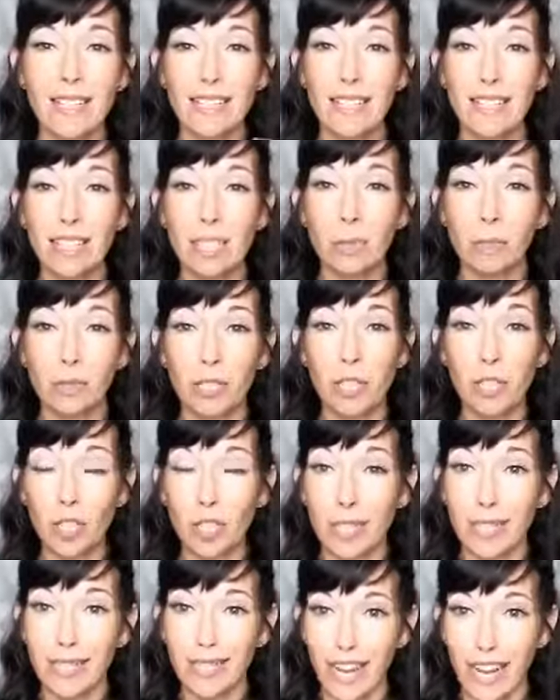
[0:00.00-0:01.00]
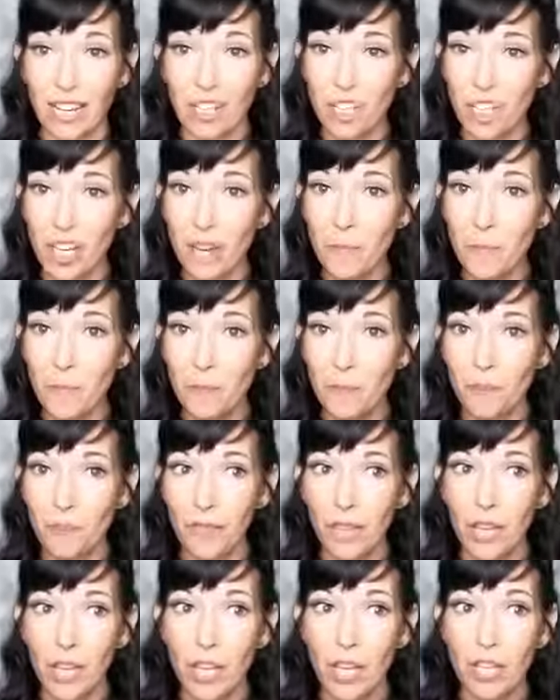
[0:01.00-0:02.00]
is it splits your attention.
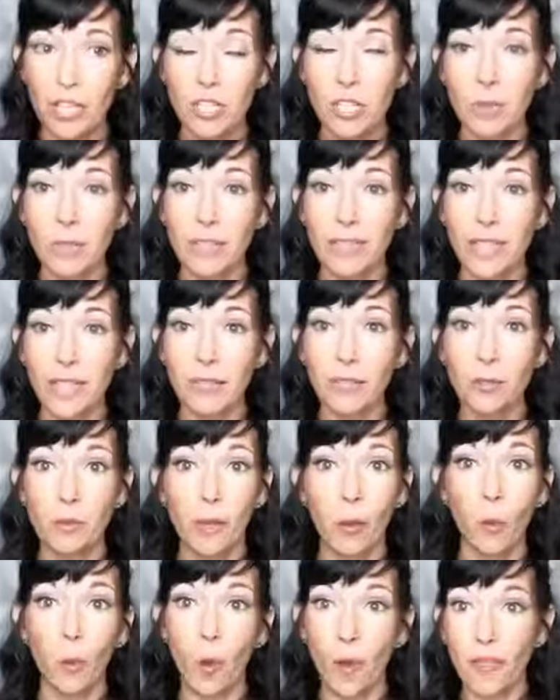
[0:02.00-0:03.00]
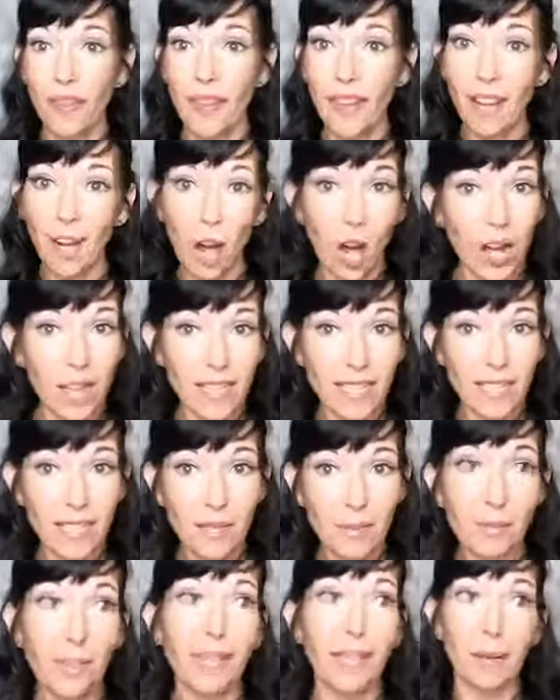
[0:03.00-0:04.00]
So instead of doing one thing
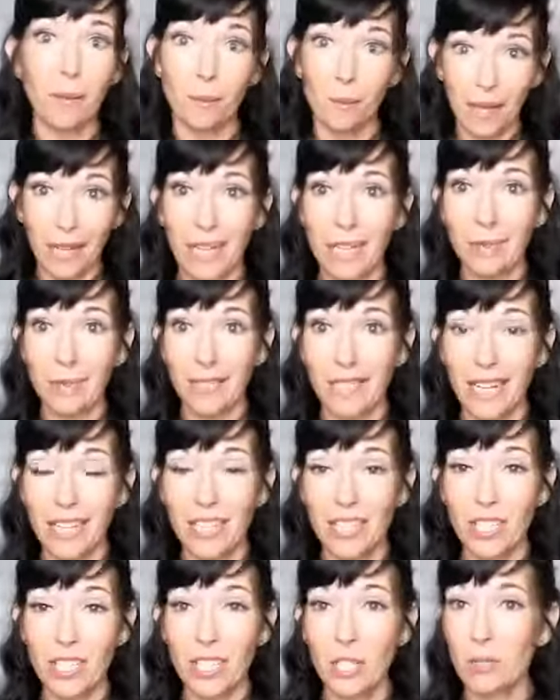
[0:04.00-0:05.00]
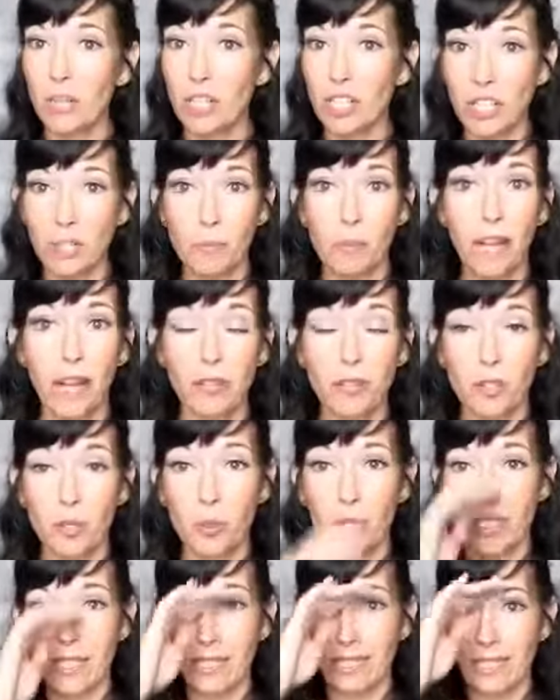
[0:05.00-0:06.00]
awesome, like my husband tends to do, and he just plows
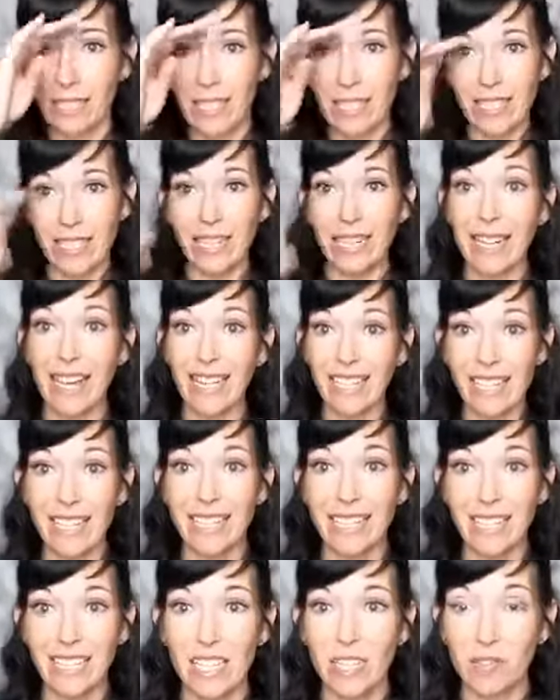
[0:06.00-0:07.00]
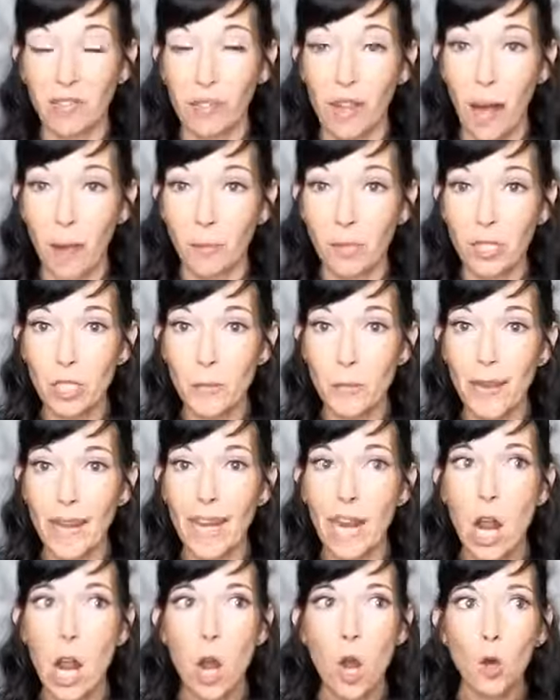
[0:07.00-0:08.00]
through his list and he has that sense of accomplishment,
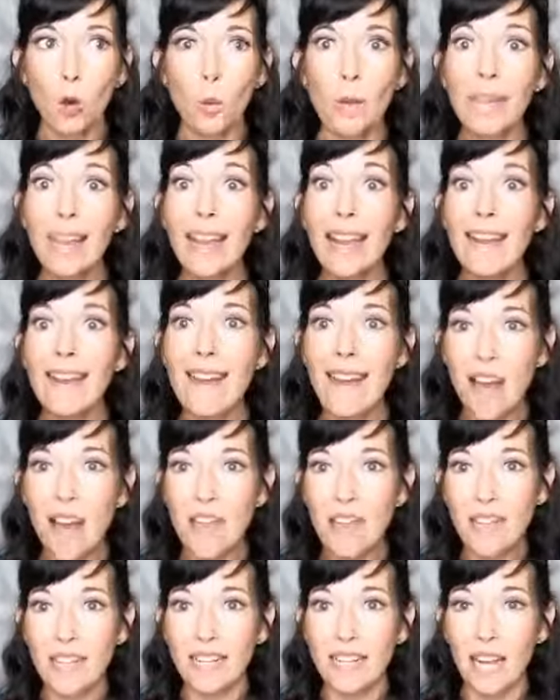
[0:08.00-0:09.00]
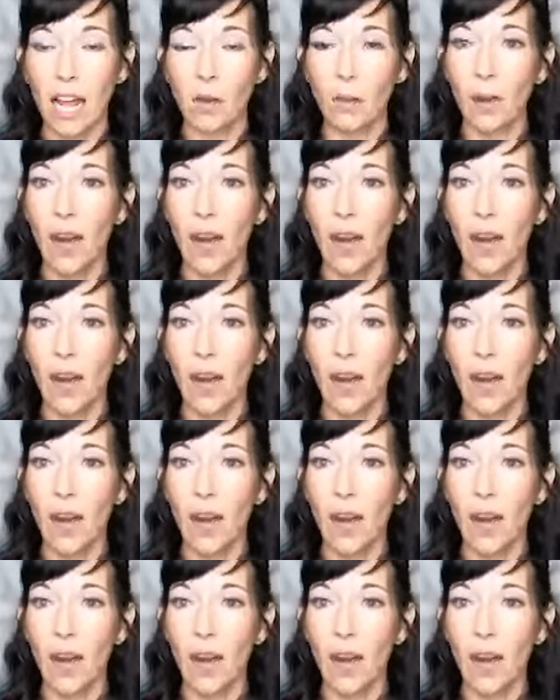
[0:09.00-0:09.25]
we get nothing done.